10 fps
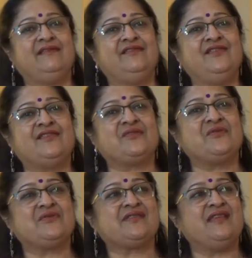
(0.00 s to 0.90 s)
Just go
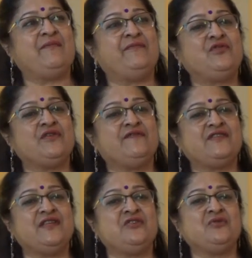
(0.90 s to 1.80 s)
to sleep. Drift
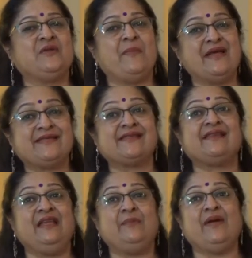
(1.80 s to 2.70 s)
into the best
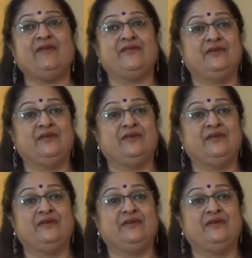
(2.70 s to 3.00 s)
sleep ever.